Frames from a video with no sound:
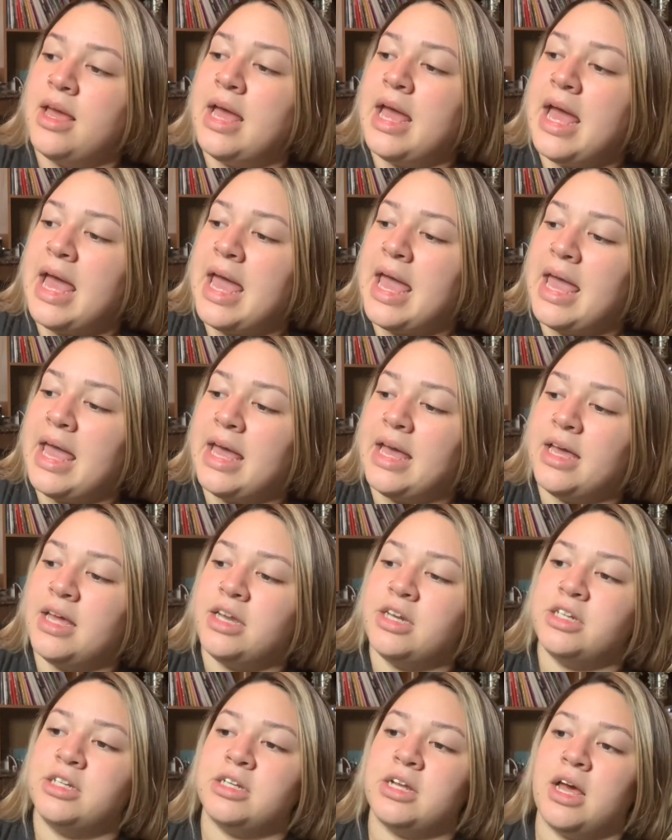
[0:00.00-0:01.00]

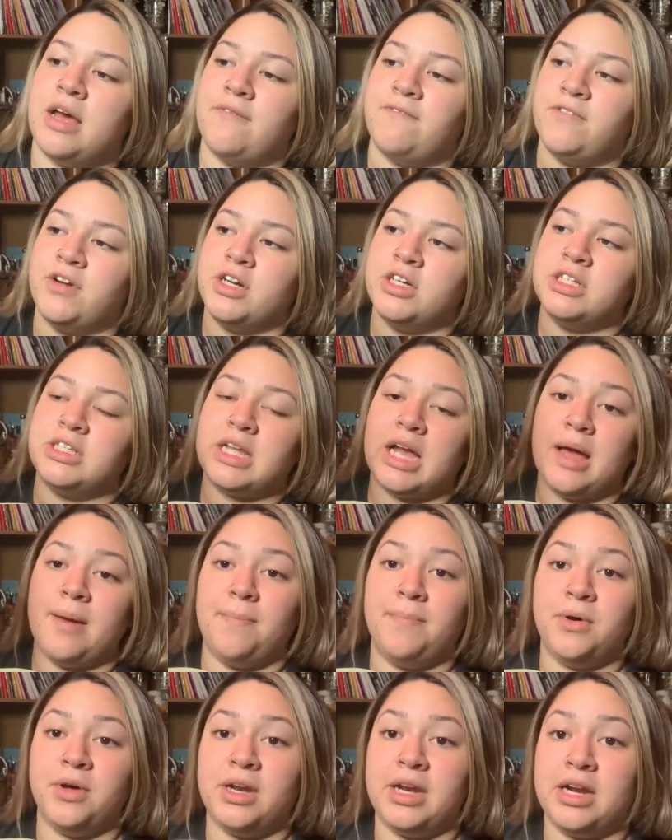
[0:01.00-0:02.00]
And first I
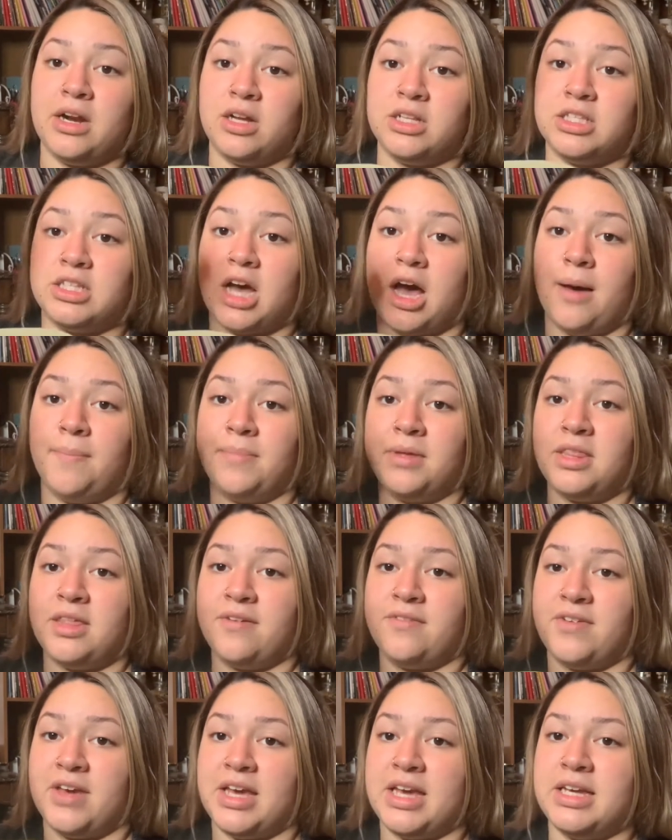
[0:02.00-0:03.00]
put it on top of the
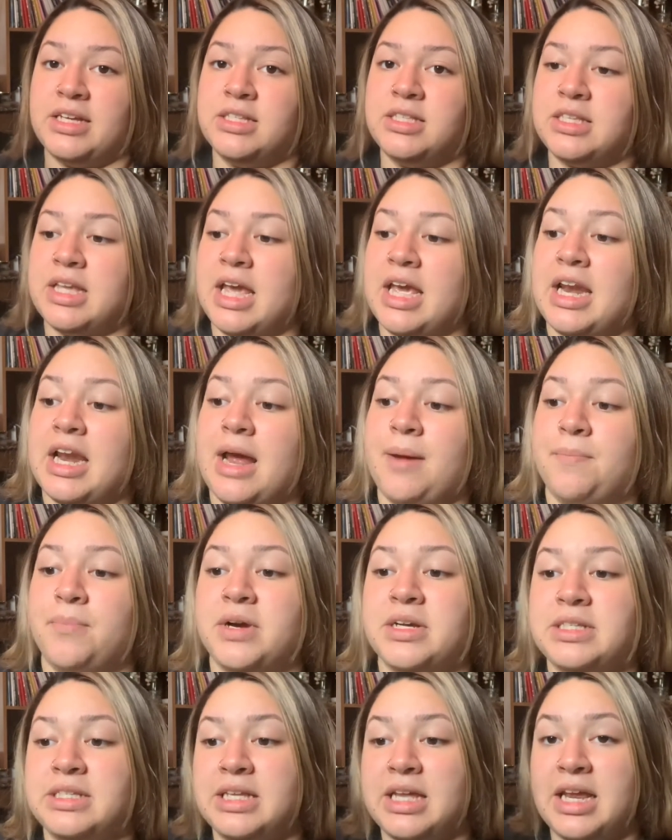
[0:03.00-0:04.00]
vase and I
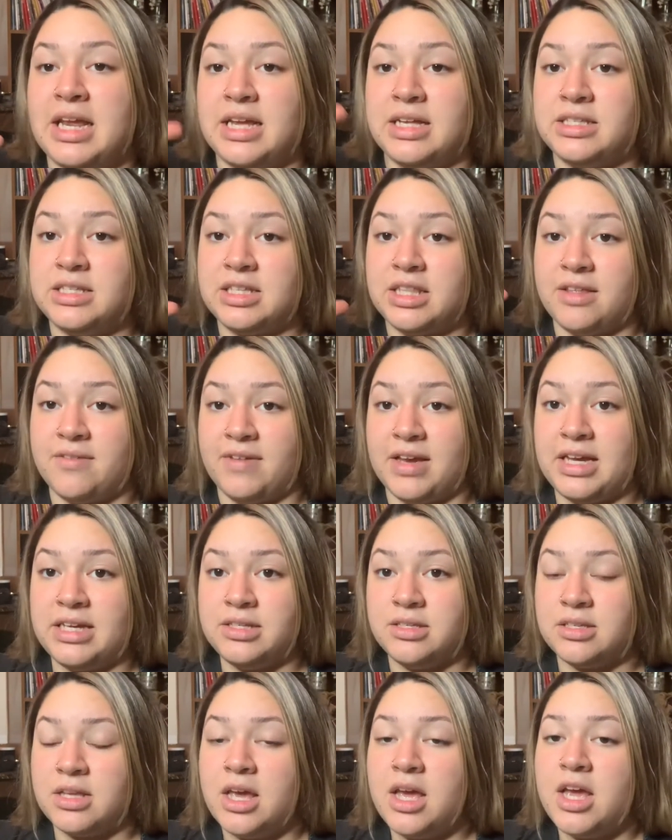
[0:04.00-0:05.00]
pressed it into the
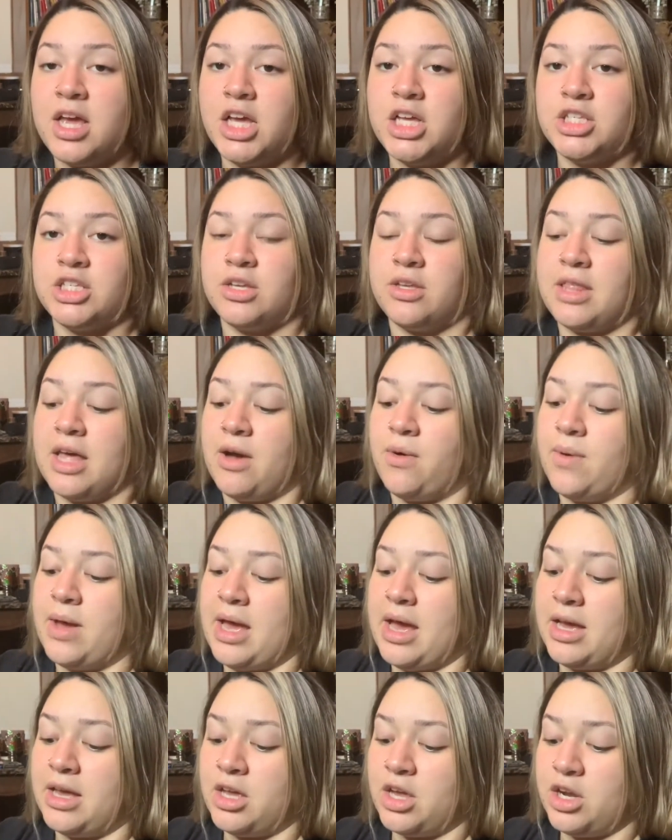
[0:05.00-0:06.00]
vase so that way
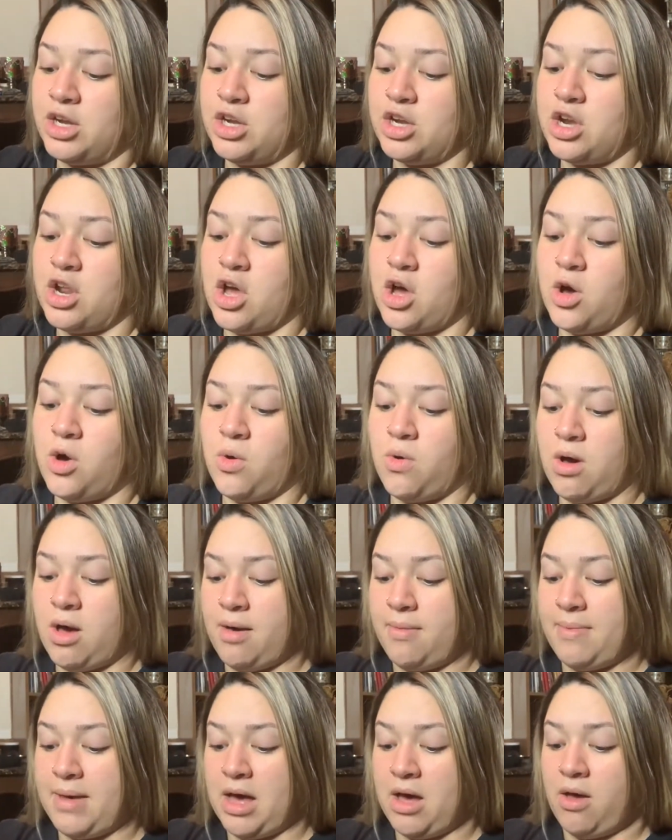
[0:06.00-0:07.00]
I could know
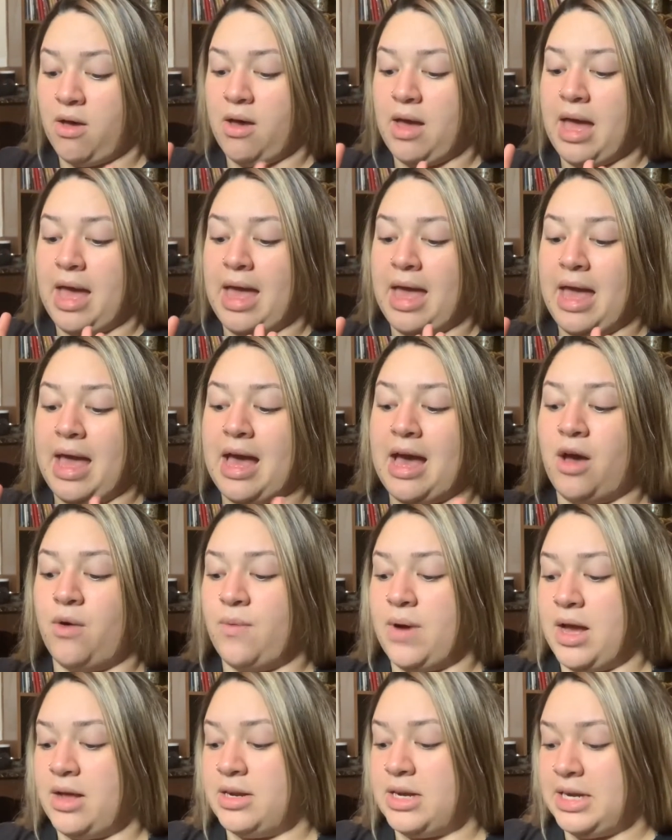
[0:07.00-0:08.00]
about how
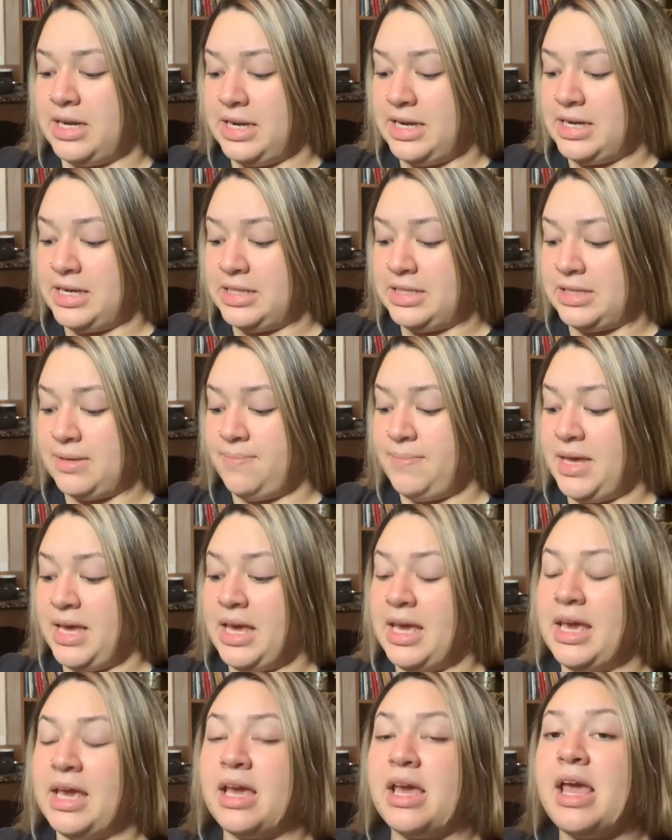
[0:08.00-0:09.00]
round it needed to
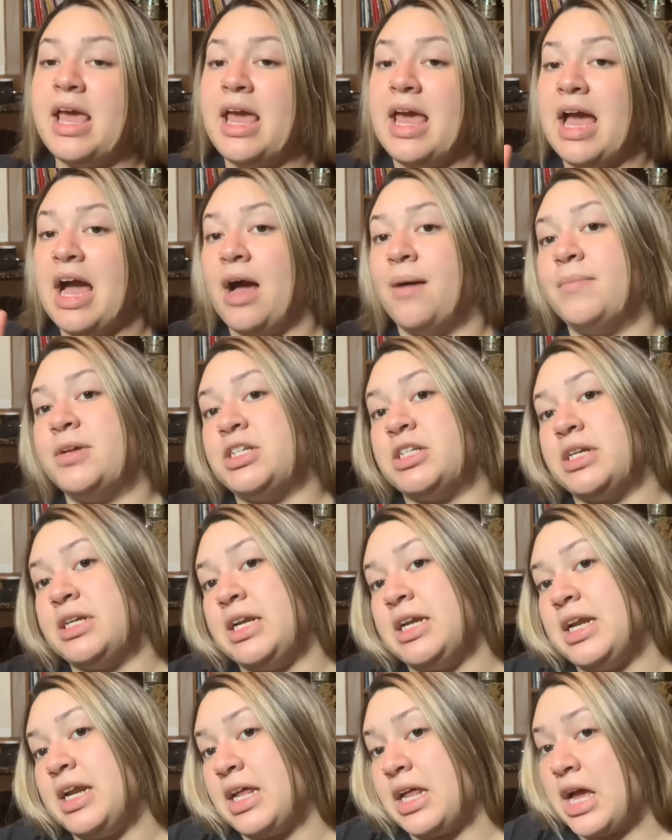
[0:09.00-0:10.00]
be, how much I
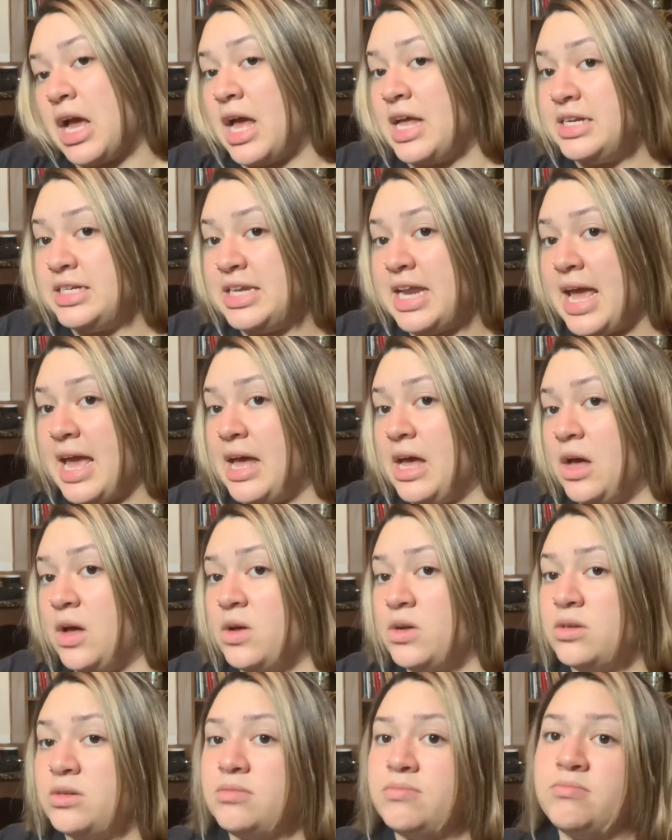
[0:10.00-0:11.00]
needed to cut
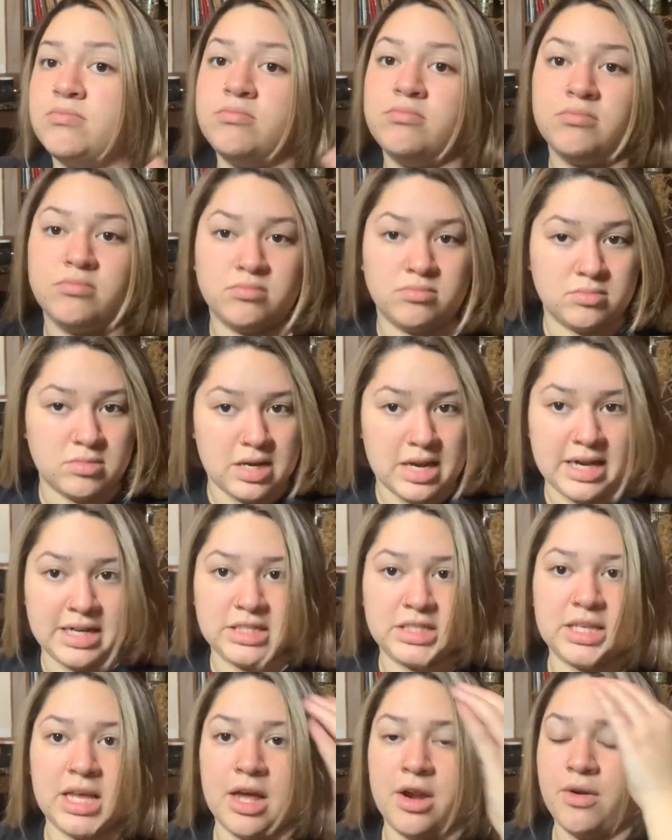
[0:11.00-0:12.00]
down,
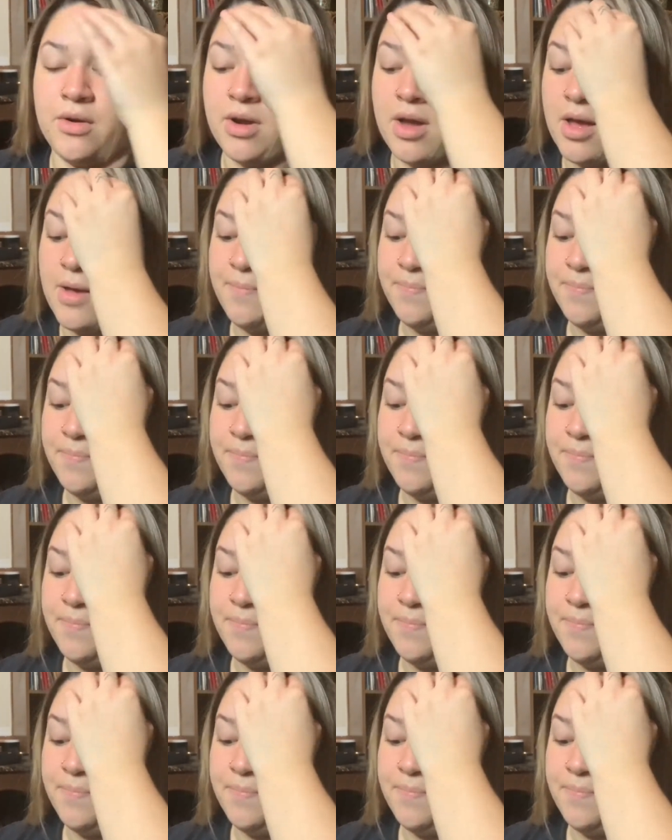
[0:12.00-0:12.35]
etc.